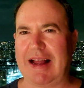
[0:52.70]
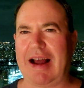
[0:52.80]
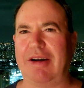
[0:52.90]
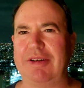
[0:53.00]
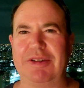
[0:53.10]

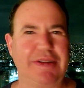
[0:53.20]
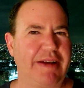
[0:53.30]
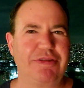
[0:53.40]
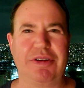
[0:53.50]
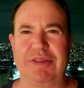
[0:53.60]
how your
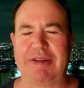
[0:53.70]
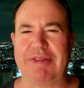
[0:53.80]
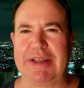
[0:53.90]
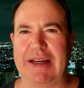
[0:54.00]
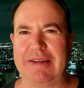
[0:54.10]
life goes
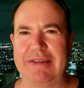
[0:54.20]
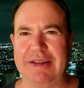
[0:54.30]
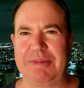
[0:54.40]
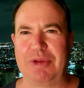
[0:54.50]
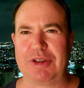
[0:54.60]
every day. A
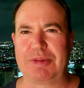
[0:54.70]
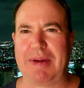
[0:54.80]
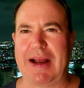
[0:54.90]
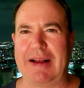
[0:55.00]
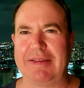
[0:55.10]
little more
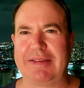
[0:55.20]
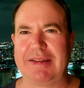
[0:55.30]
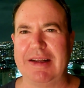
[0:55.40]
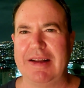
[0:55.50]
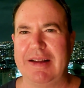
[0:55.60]
smiles,
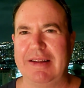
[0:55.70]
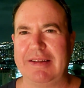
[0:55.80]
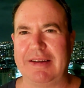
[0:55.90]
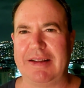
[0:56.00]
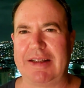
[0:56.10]
a
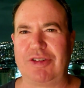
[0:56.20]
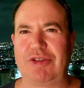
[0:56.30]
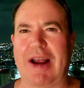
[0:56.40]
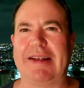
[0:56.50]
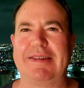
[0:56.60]
little less
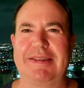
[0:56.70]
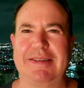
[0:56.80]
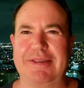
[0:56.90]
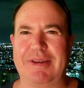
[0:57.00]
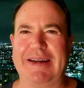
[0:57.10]
stress,
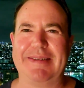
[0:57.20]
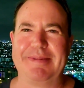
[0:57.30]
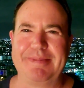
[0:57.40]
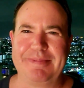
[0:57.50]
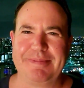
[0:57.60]
right?
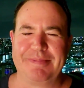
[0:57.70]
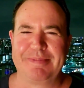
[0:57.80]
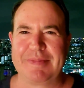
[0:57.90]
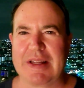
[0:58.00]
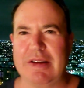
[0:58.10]

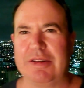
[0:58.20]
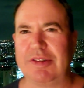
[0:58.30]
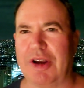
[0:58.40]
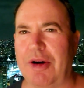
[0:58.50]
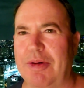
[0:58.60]

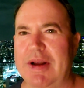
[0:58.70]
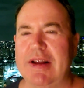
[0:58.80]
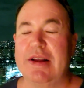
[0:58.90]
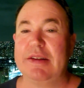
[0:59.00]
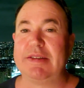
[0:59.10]
So
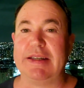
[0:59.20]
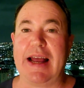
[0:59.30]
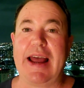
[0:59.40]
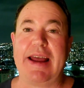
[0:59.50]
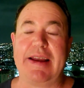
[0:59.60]

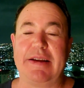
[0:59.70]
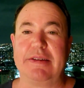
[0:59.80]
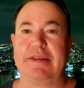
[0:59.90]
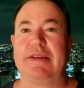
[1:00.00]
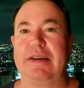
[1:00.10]
today
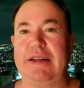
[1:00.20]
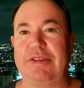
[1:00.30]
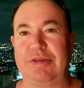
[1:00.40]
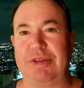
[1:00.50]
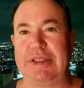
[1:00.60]

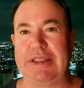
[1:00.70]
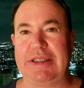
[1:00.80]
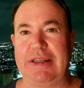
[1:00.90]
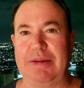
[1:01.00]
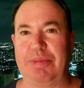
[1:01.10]
is really
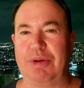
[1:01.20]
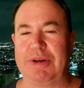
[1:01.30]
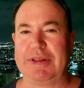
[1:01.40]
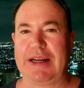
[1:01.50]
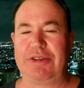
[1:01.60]
an
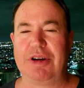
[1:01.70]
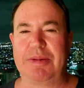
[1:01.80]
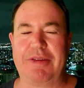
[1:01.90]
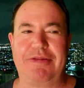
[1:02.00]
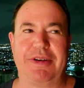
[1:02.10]
important. I talk
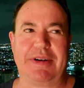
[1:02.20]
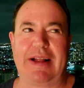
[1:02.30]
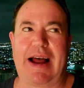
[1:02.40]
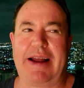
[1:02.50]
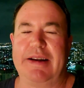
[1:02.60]
about fear a
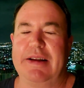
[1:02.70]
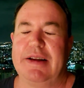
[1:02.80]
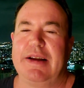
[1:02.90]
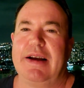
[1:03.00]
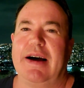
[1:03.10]
lot,
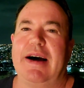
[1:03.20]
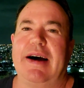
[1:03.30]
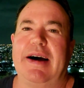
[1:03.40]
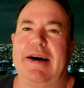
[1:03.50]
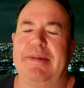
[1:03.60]

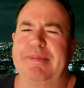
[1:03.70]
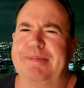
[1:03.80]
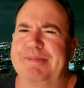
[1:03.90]
um,